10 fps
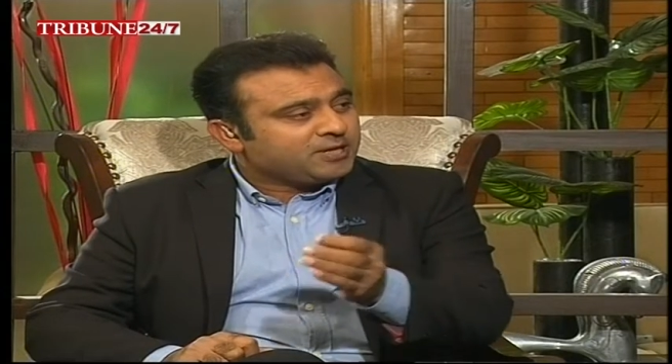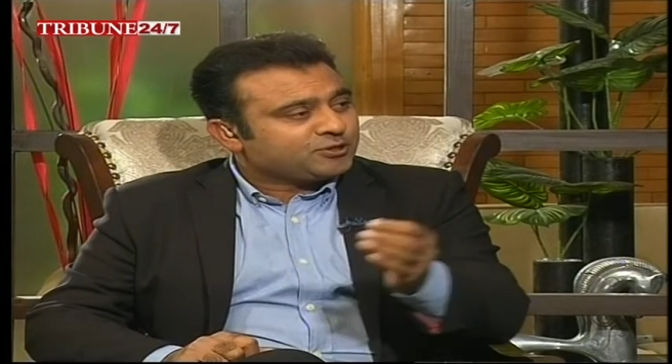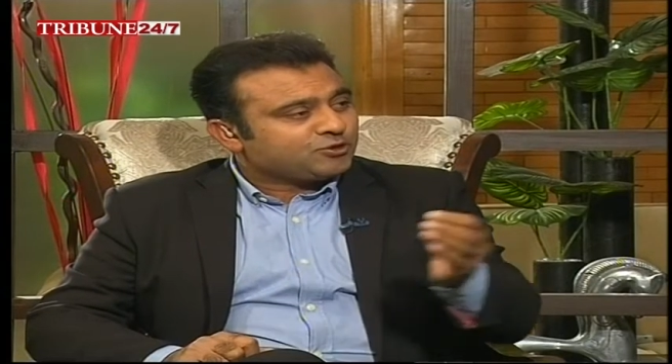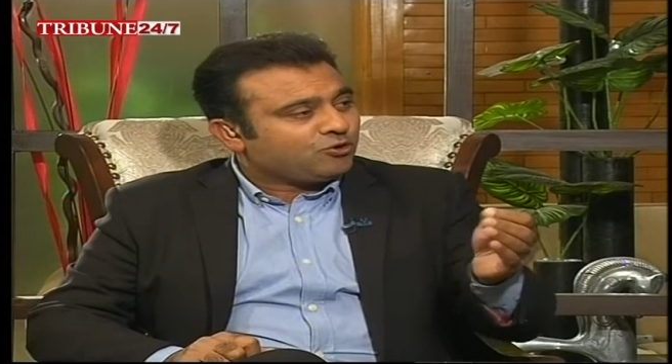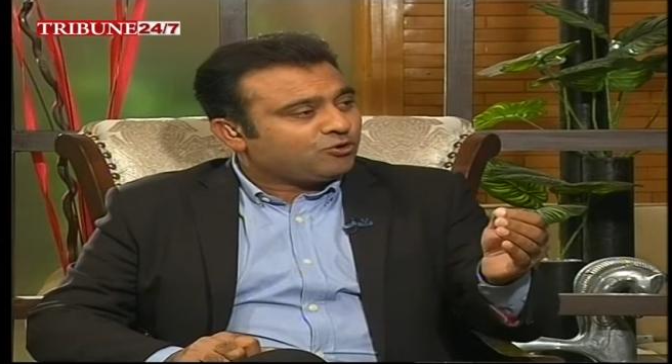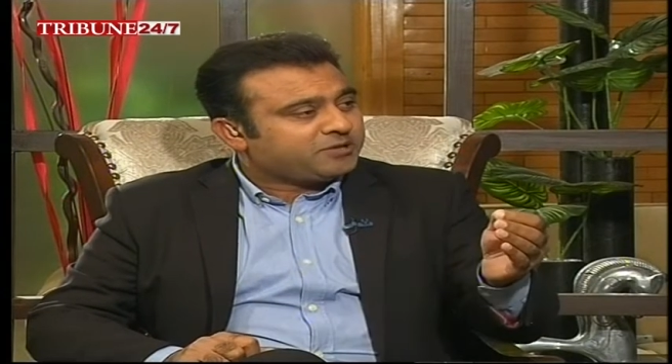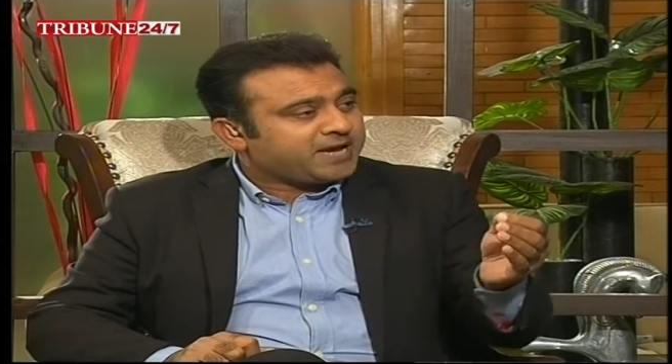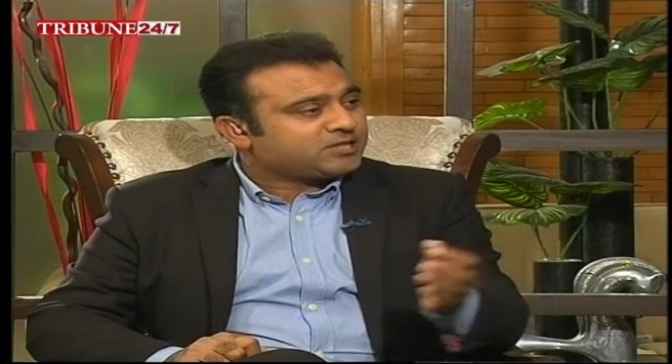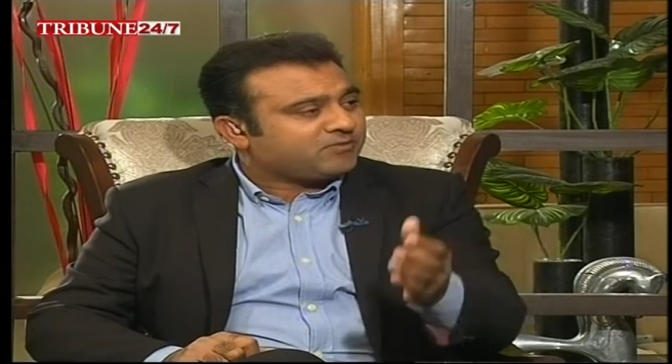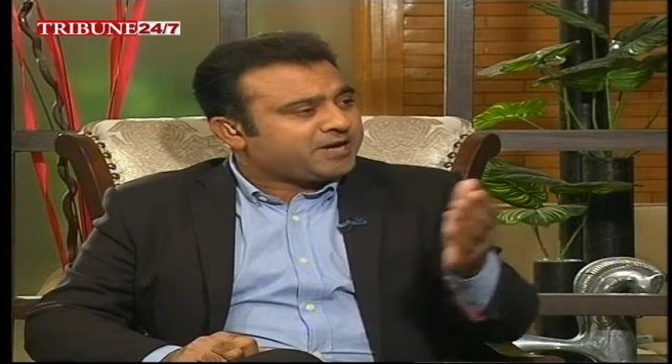so
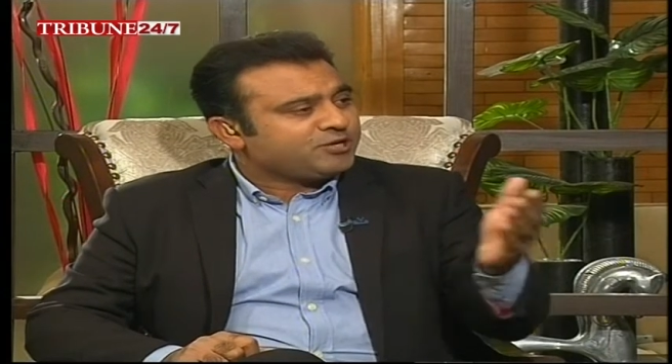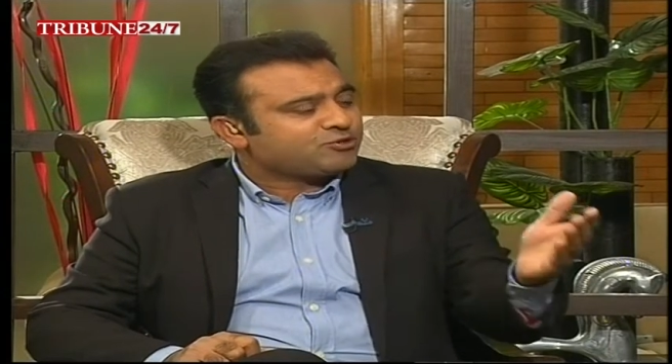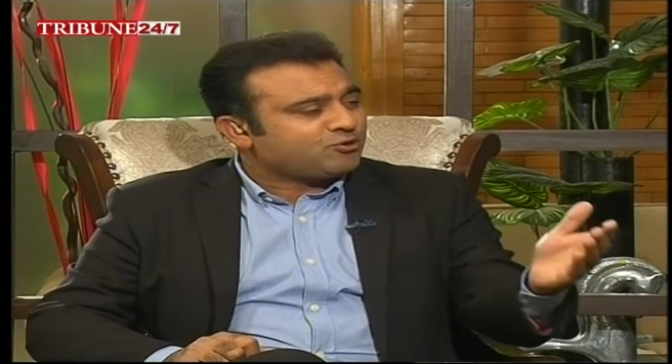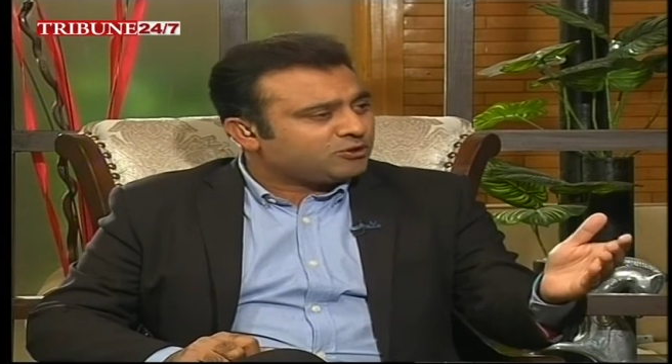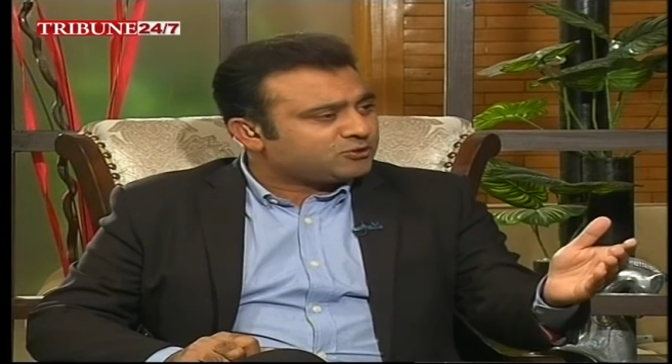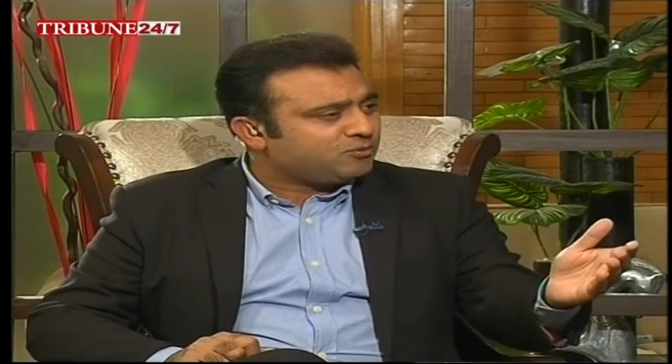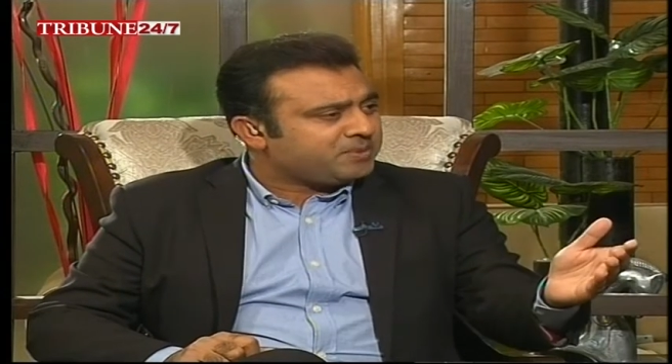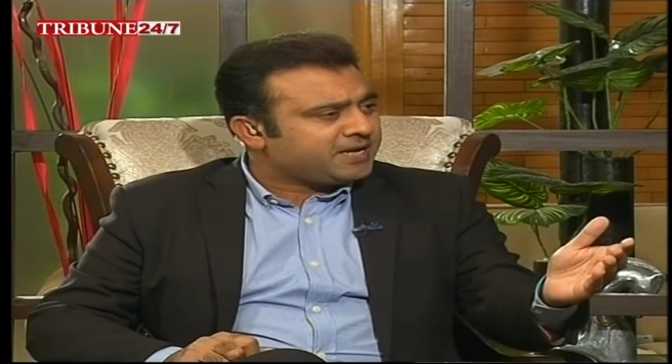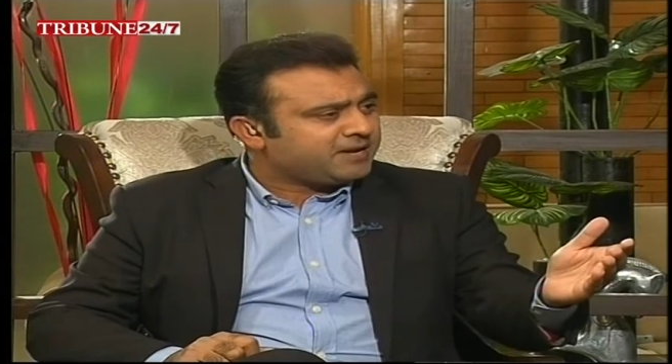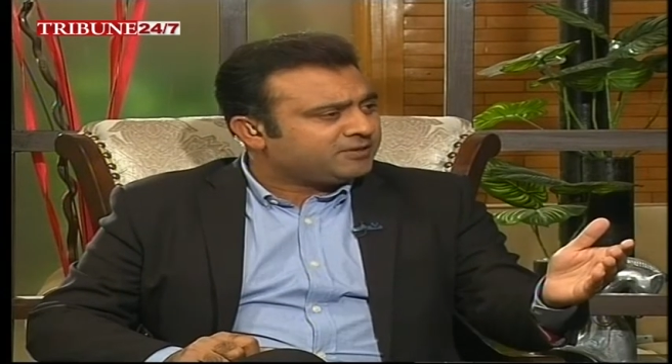that's why you should also
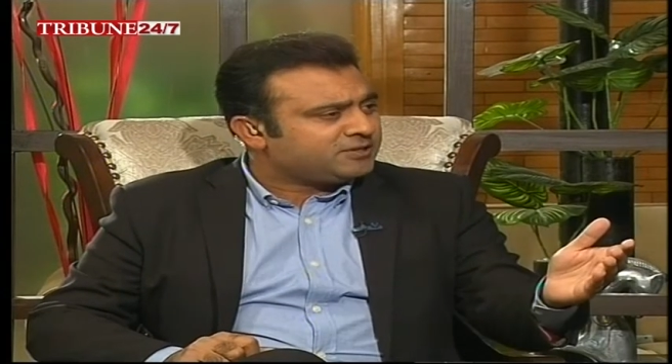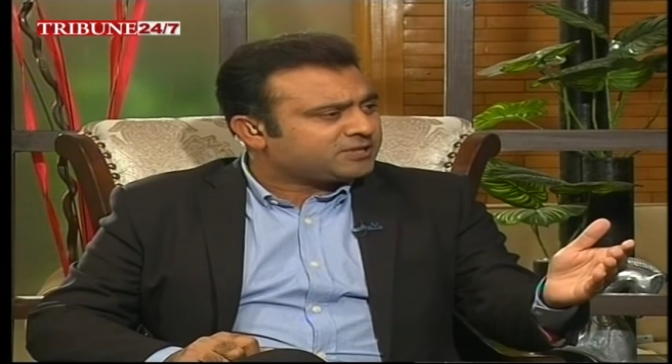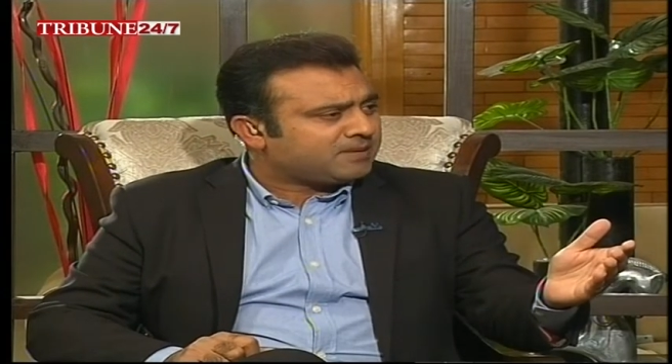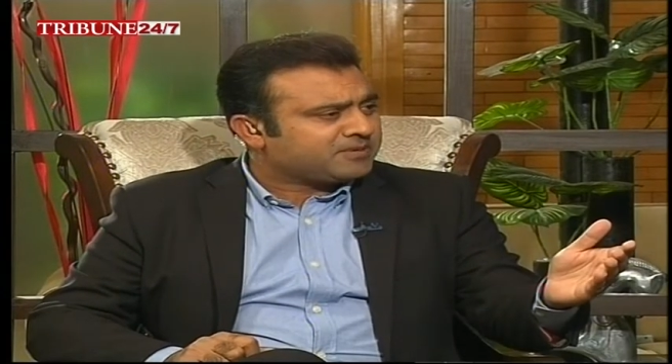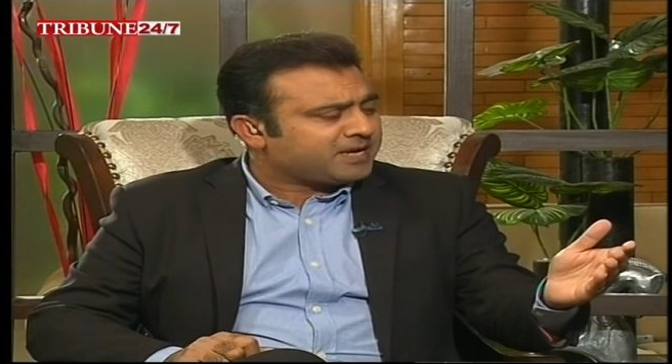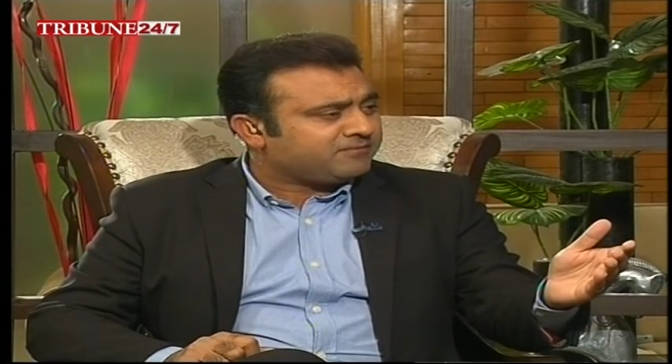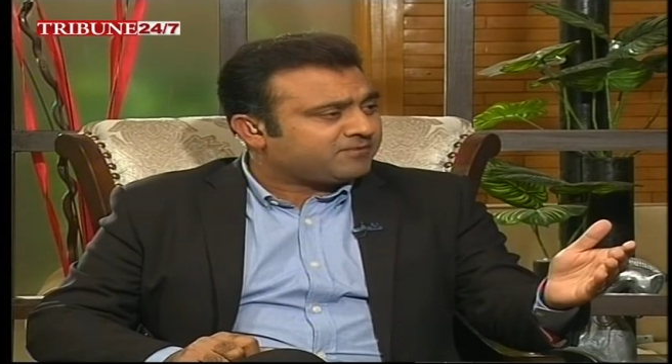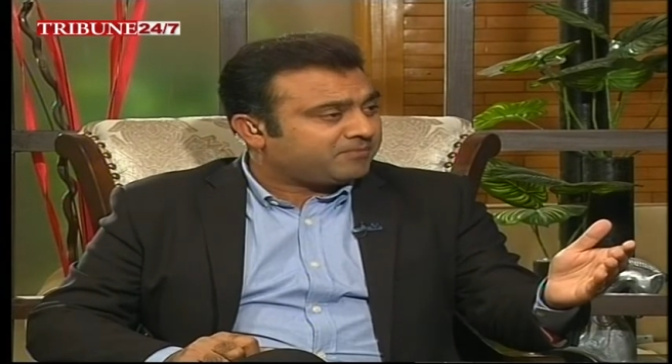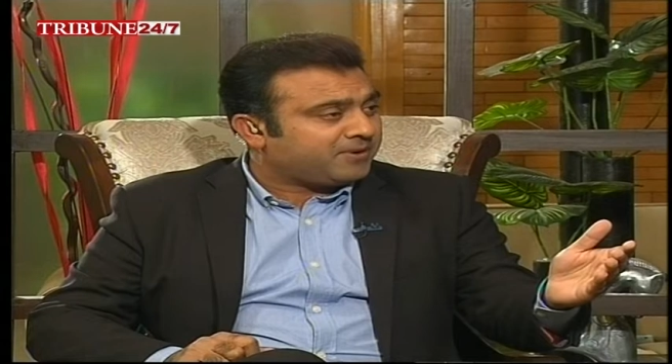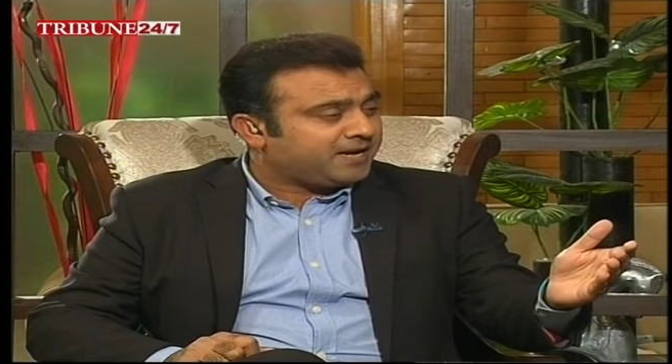be given some kind of
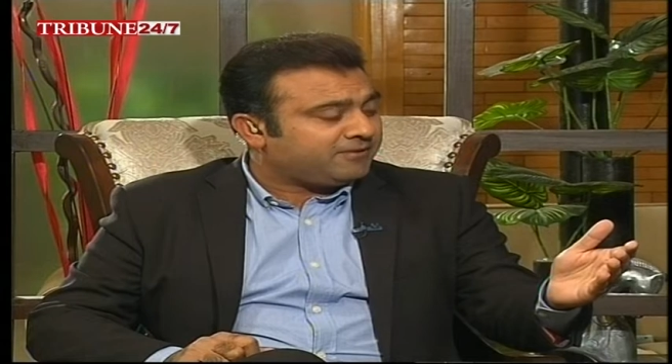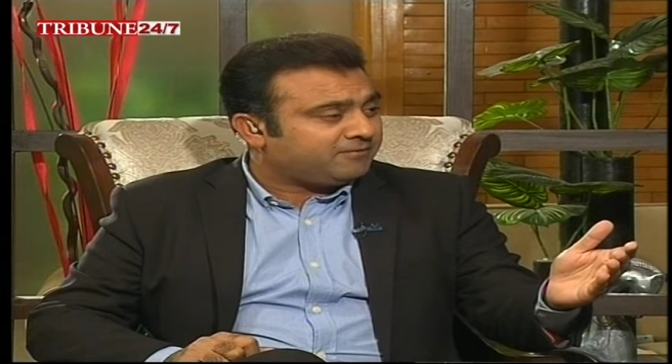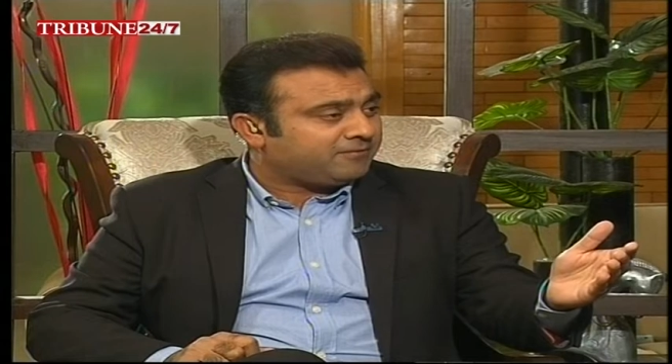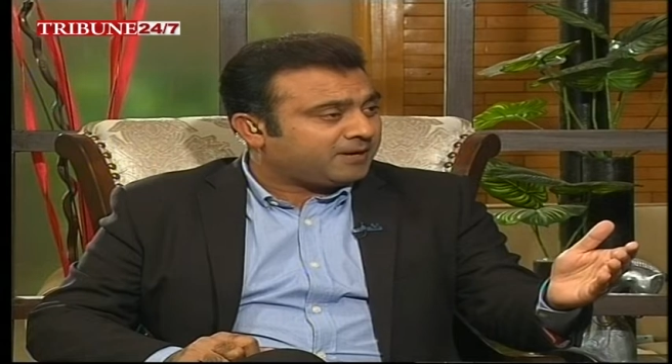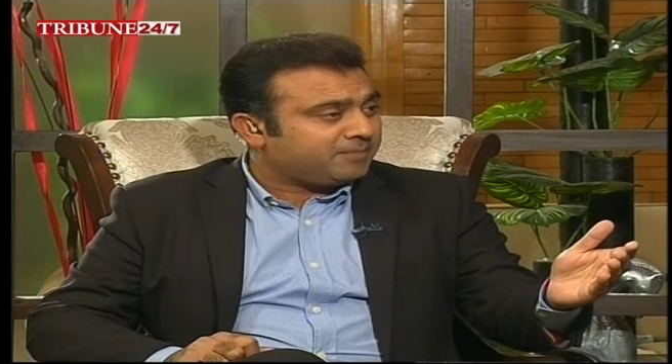reprieve,